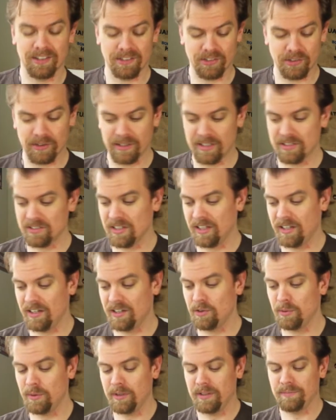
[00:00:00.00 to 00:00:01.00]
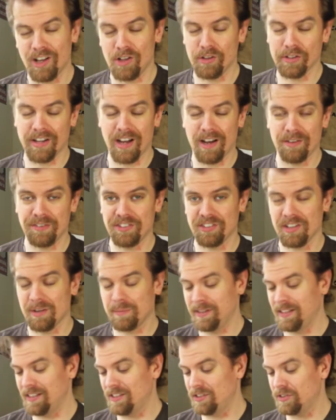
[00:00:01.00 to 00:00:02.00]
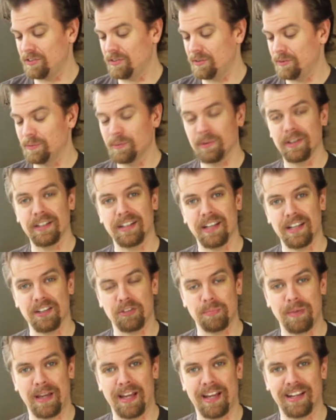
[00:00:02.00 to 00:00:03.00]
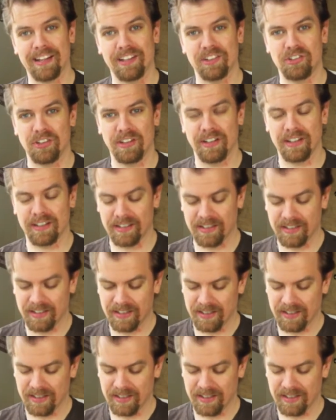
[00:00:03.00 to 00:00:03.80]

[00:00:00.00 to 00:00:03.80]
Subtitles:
So let's get into it. All the coffees come in this really nice packaging.